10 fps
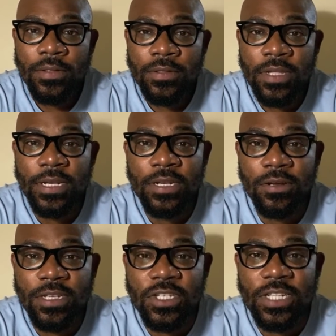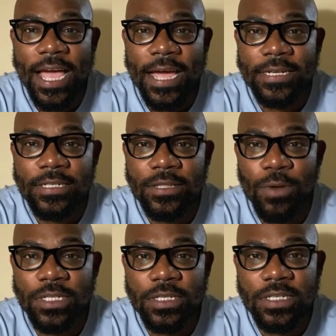Didn't understand the
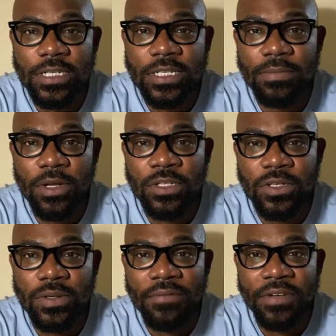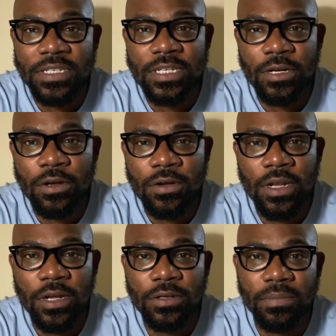Western system not until I visited an uncle
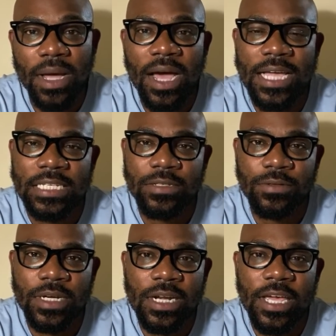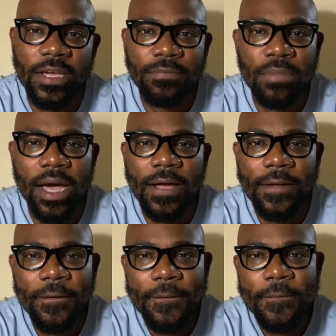in London. My eyes were clear. Bah.
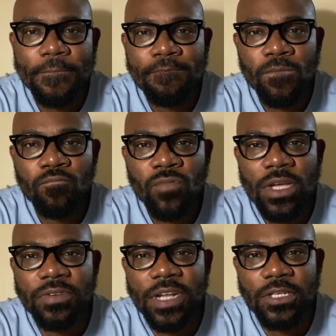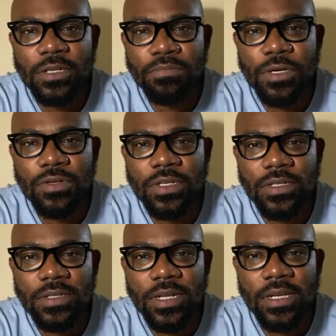Yes, financial
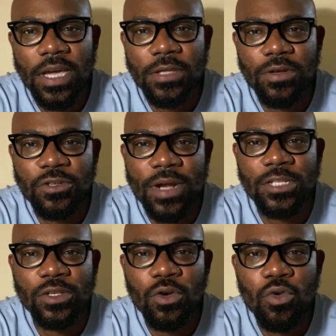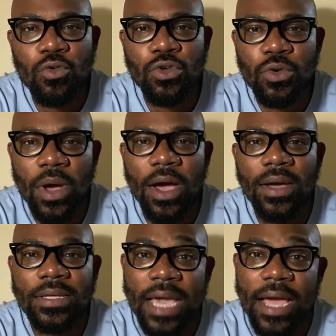abuses. And again, you attract who you
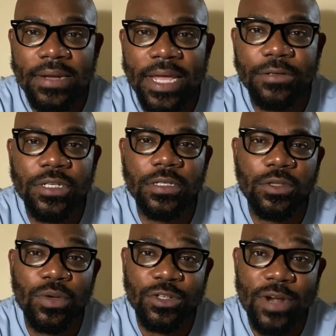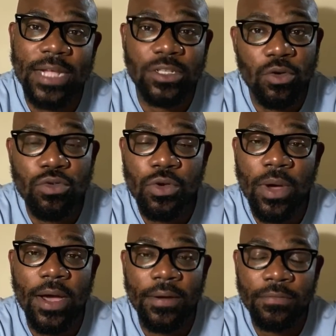are. Yeah, Nelson, you attract who
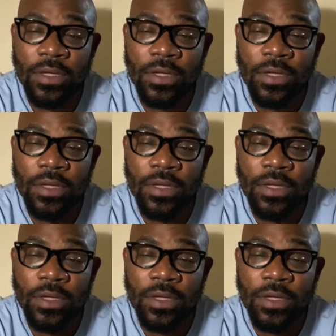you are.